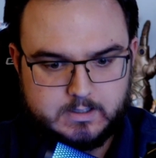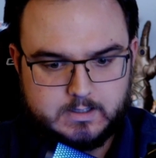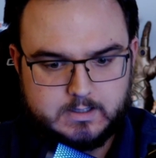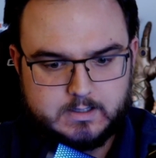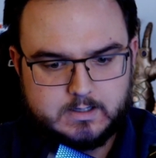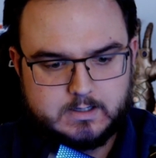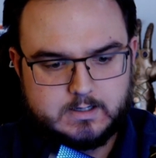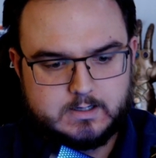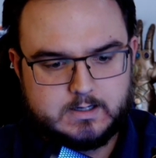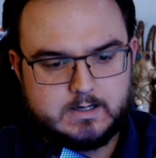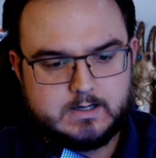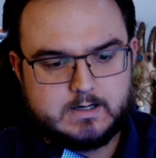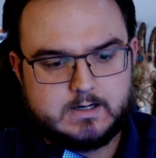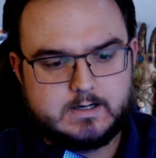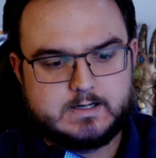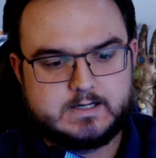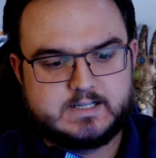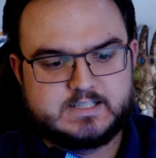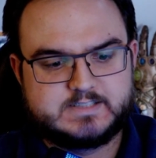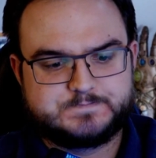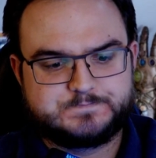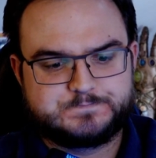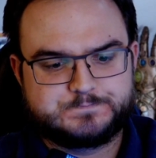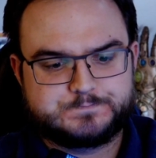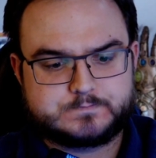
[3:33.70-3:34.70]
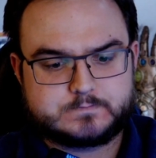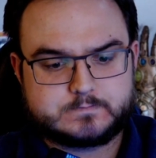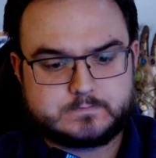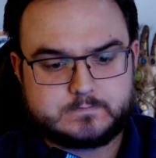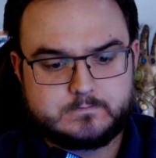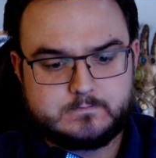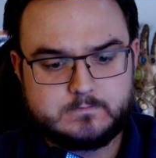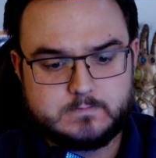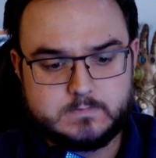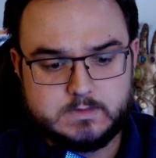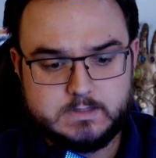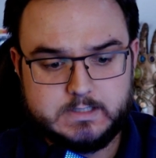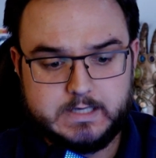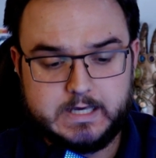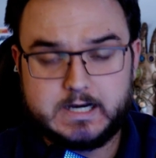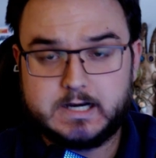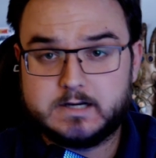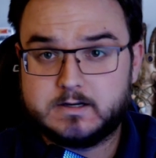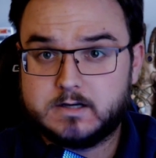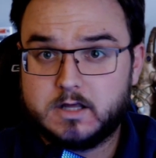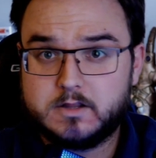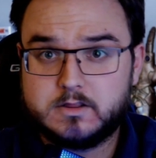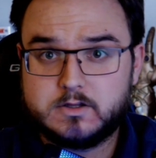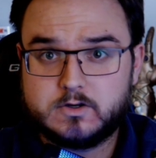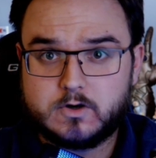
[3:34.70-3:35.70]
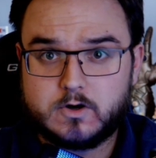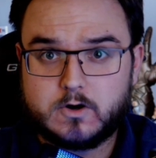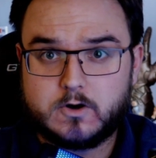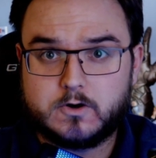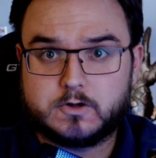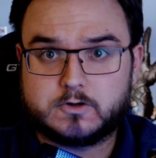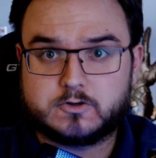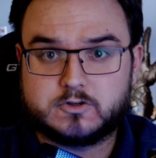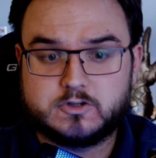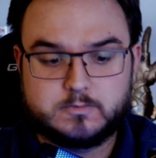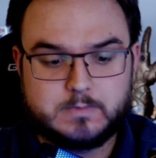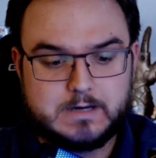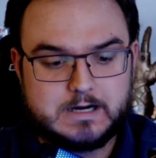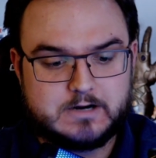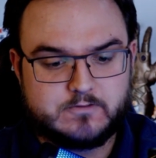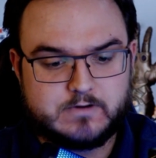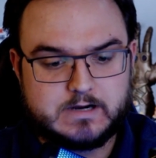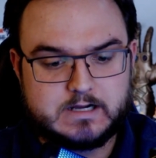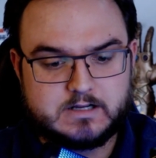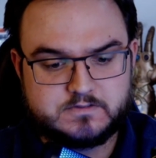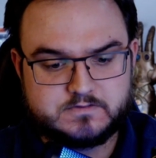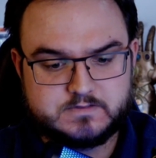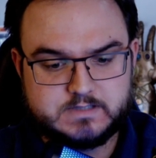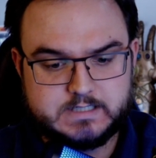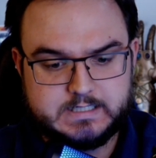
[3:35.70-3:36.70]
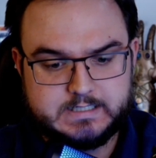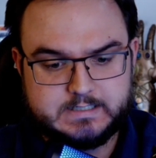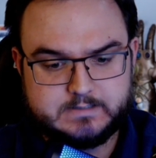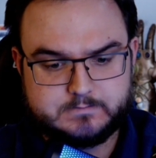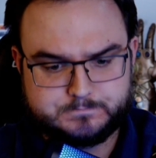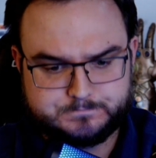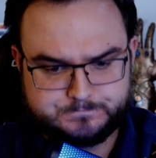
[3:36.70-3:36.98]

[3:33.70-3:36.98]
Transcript: In another article by Ralph Nate,